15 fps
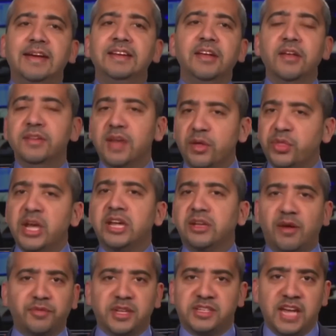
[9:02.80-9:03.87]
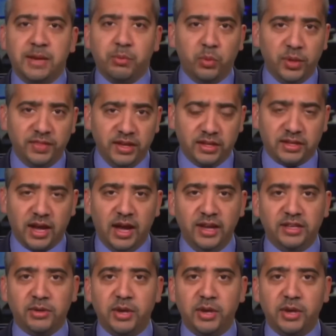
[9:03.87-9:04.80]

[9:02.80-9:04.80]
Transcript: You know, nothing is off the table with this guy.